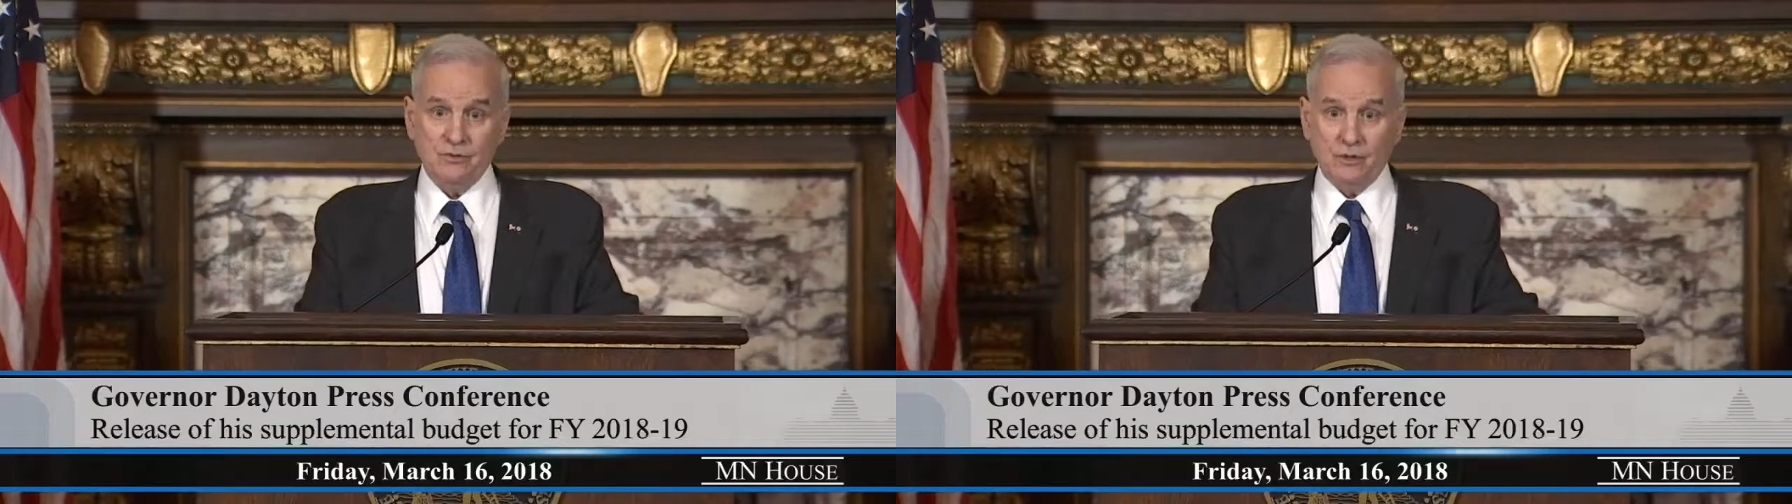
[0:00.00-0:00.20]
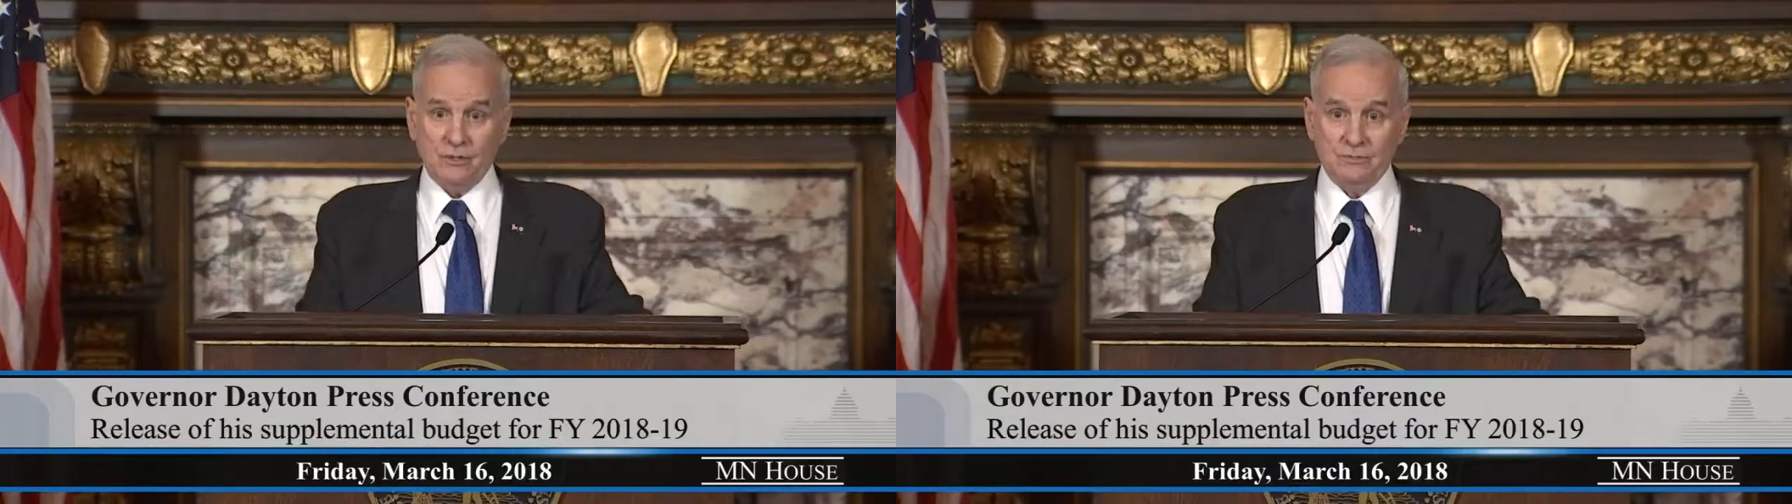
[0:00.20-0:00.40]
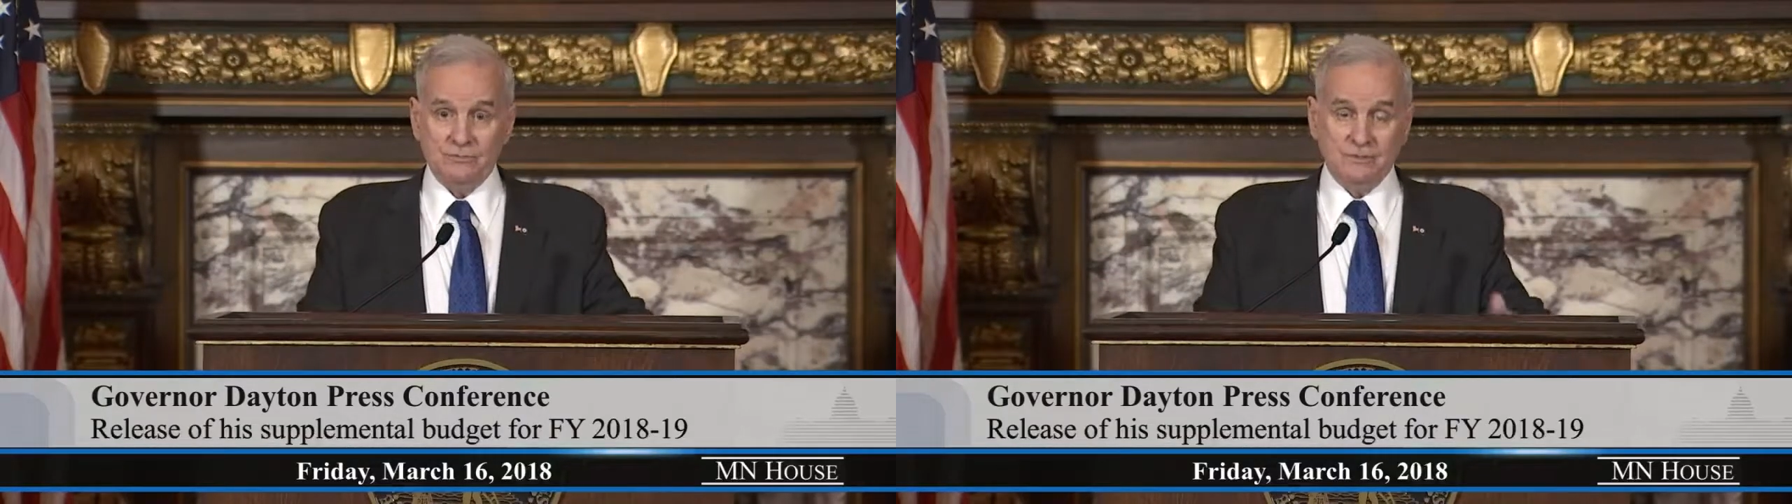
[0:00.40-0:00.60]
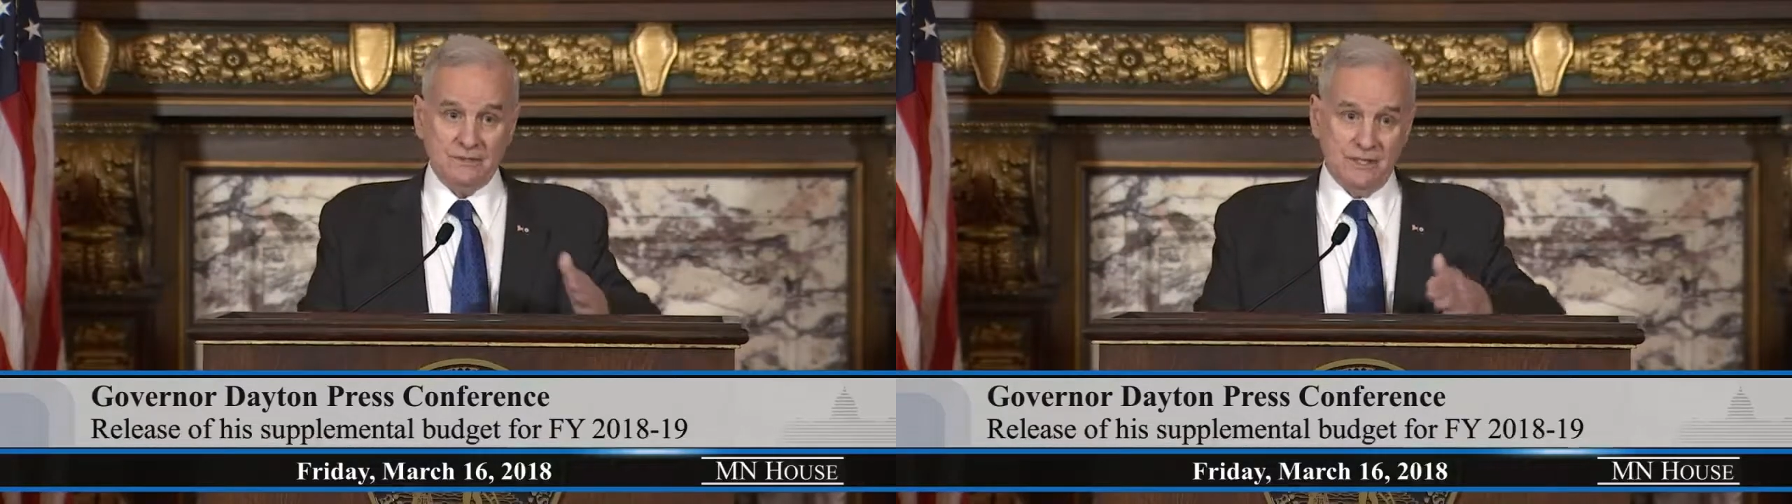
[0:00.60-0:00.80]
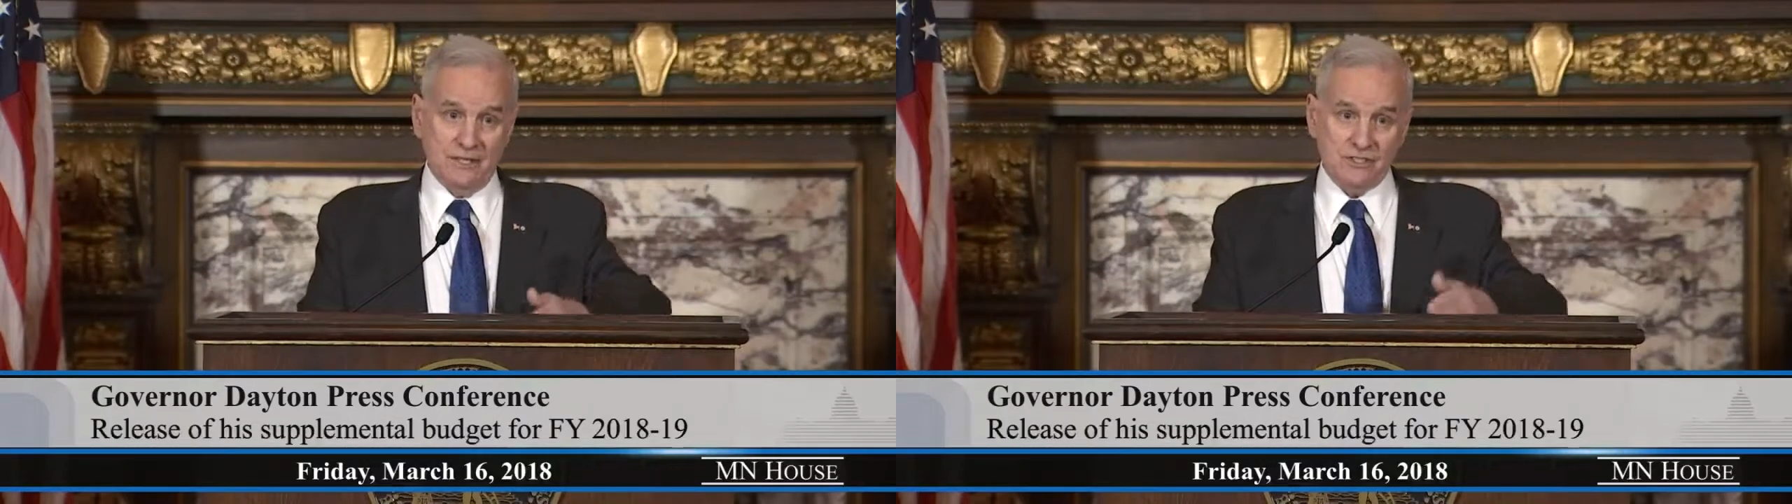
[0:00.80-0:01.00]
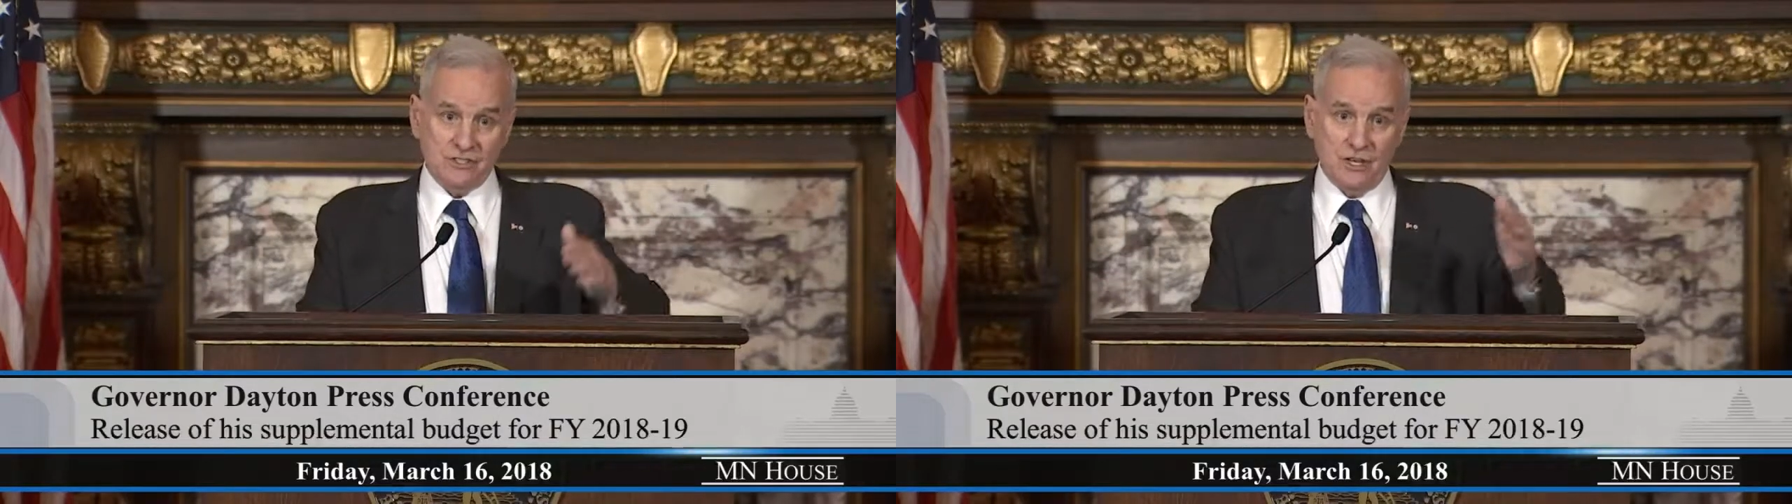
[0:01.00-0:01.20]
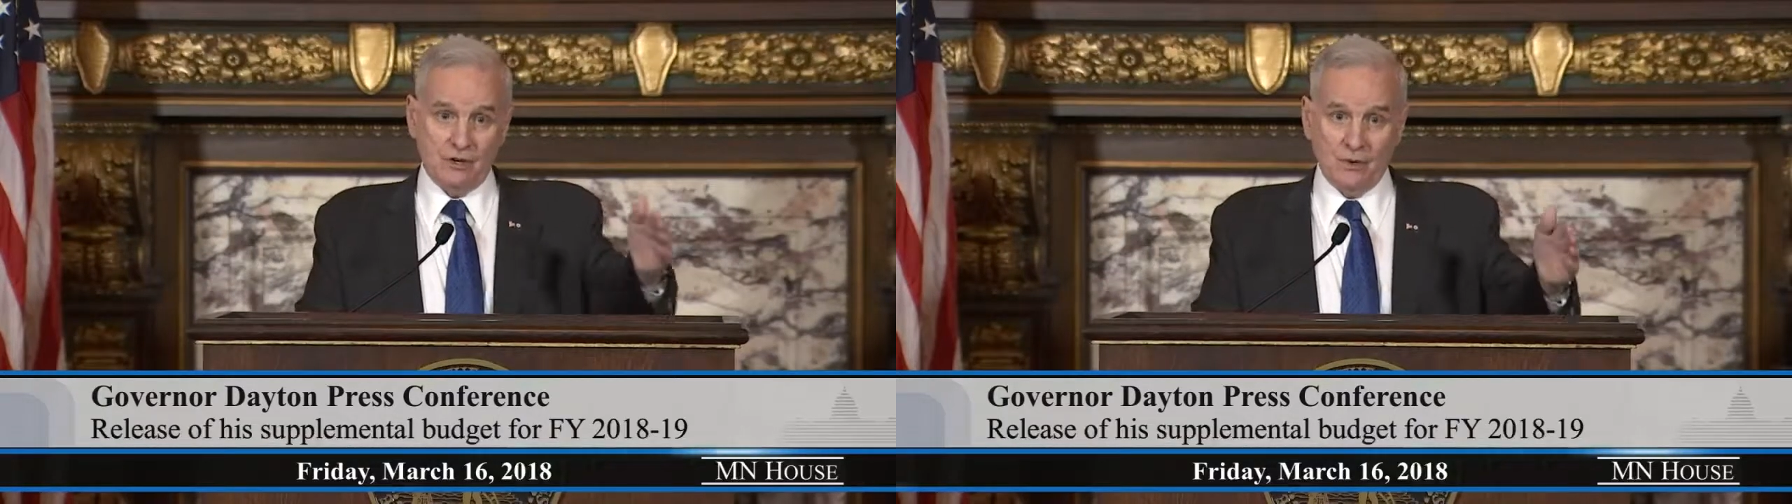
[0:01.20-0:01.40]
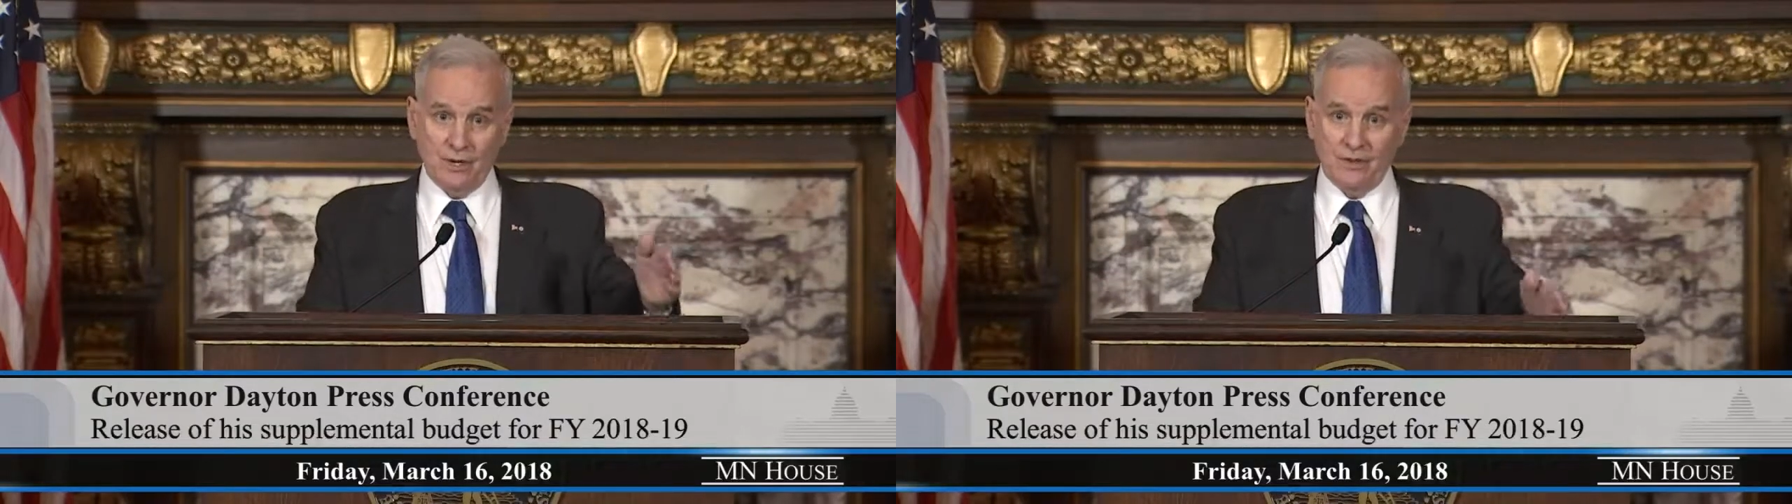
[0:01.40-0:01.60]
We're inching our
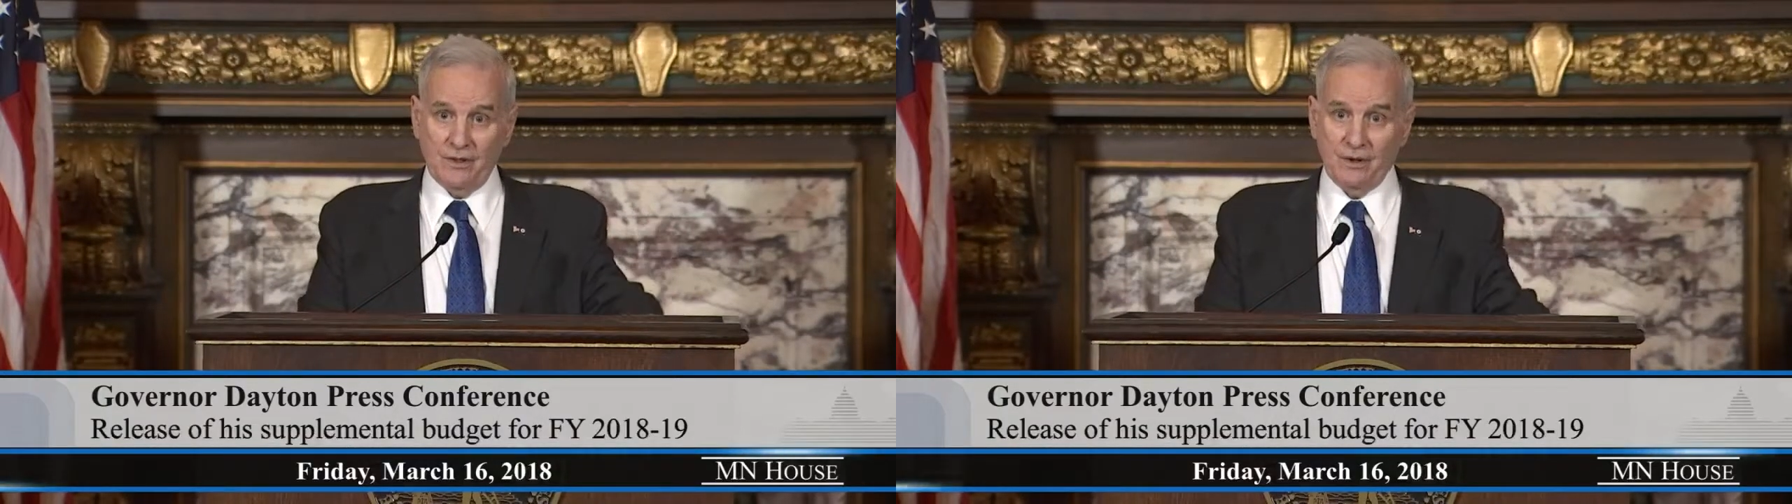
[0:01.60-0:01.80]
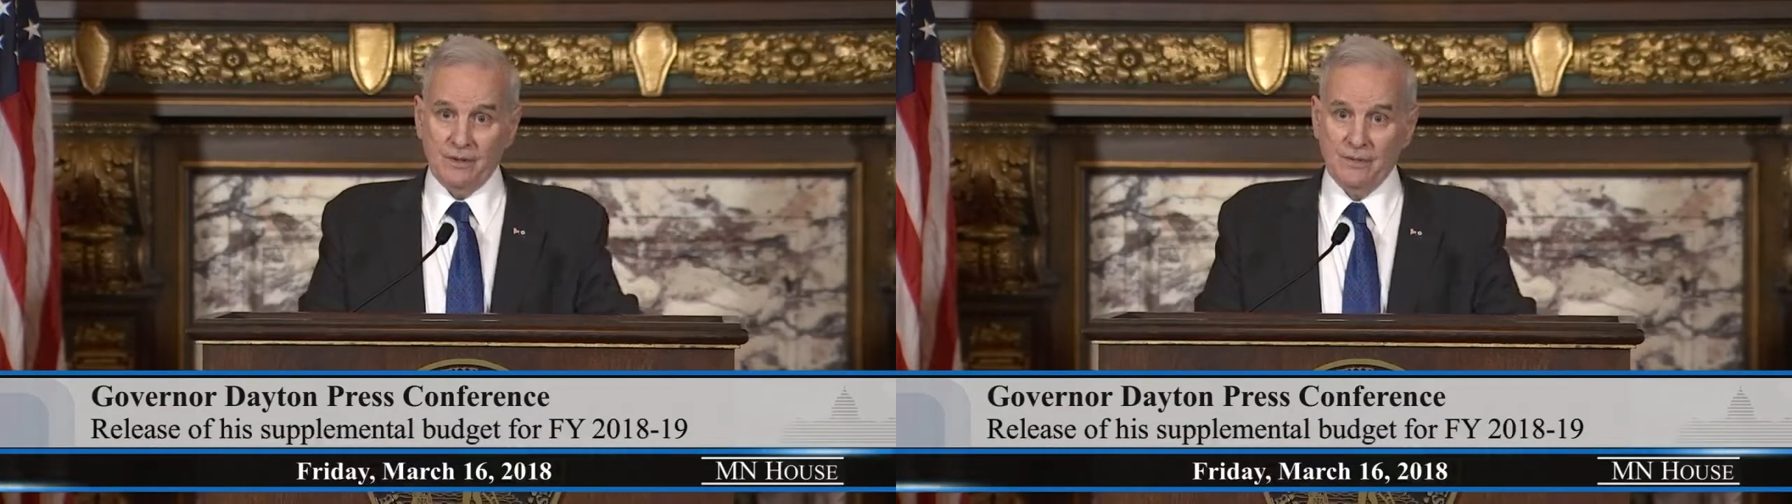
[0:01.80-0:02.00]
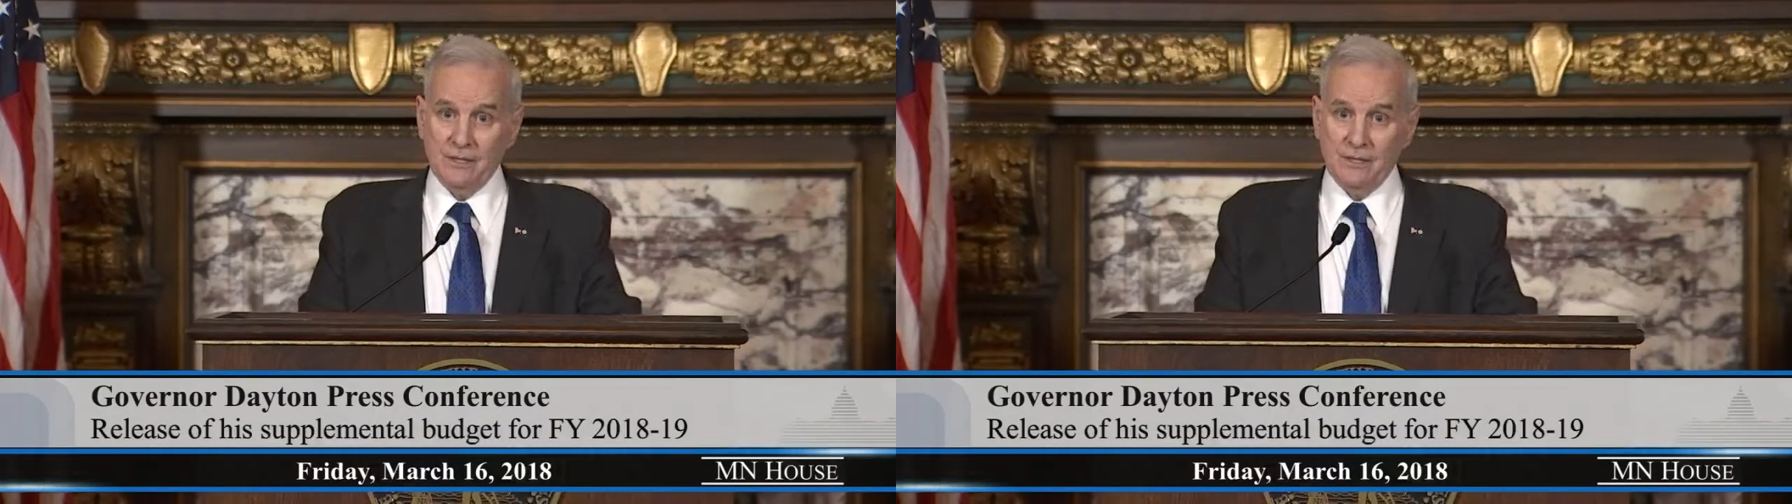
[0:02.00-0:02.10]
way there.